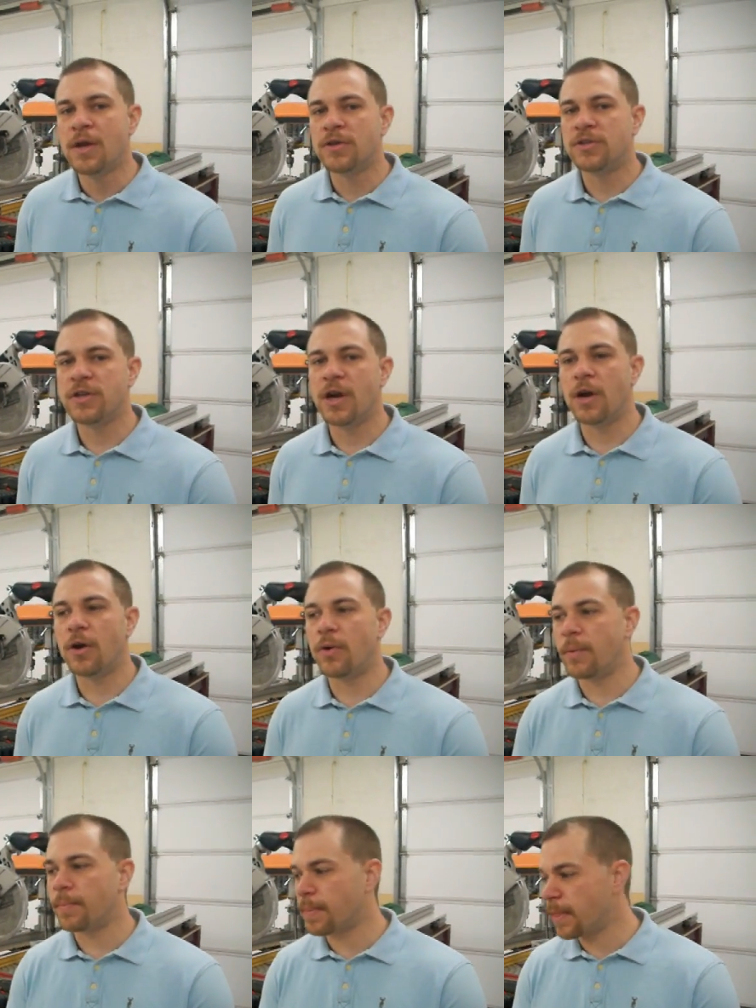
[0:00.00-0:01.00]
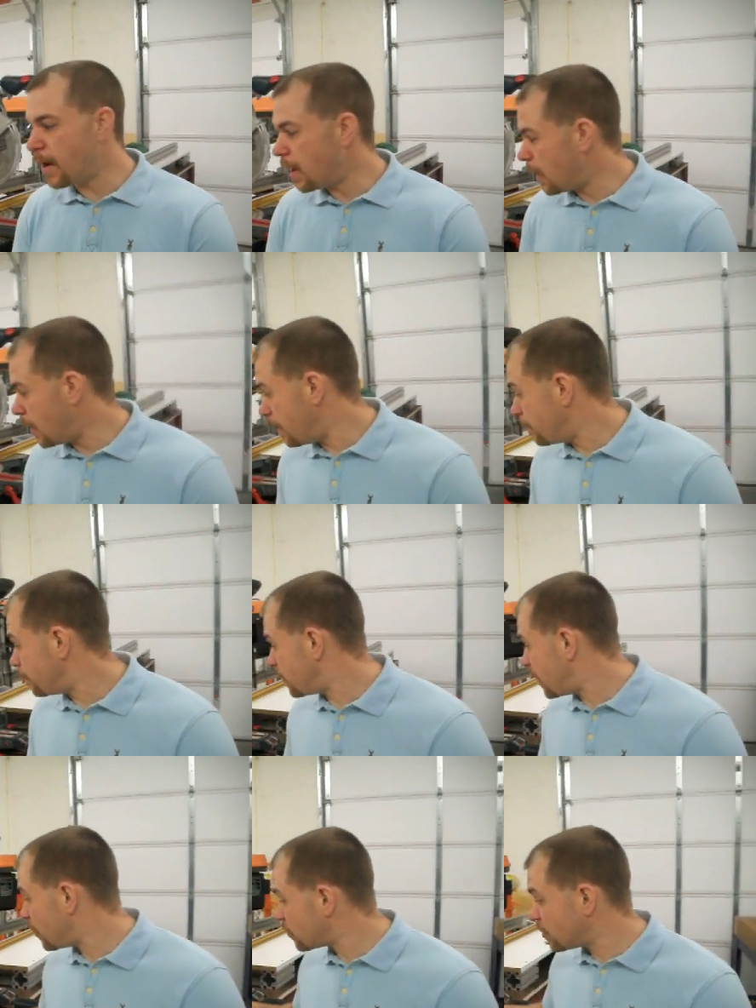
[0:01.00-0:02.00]
So
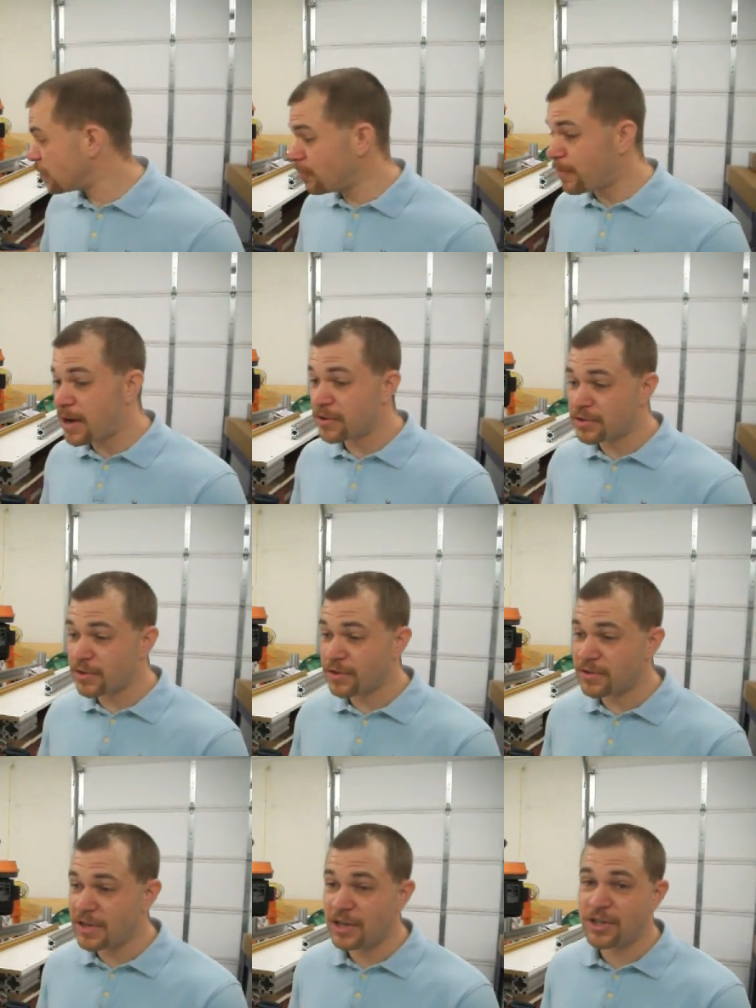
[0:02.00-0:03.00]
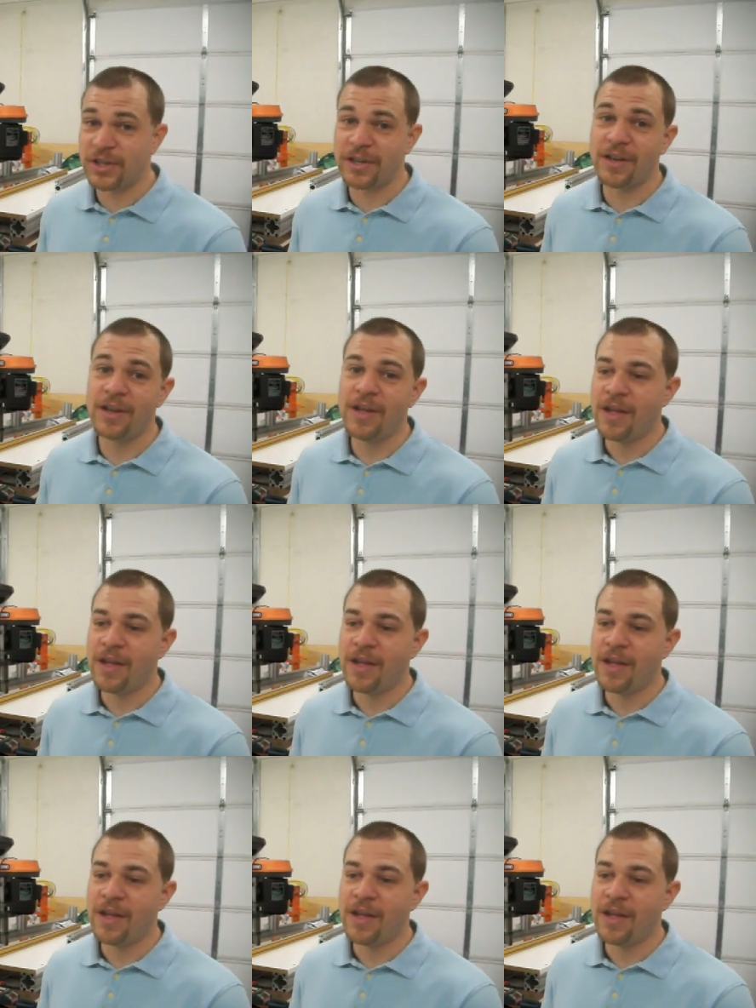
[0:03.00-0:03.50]
here's our new miter saw station.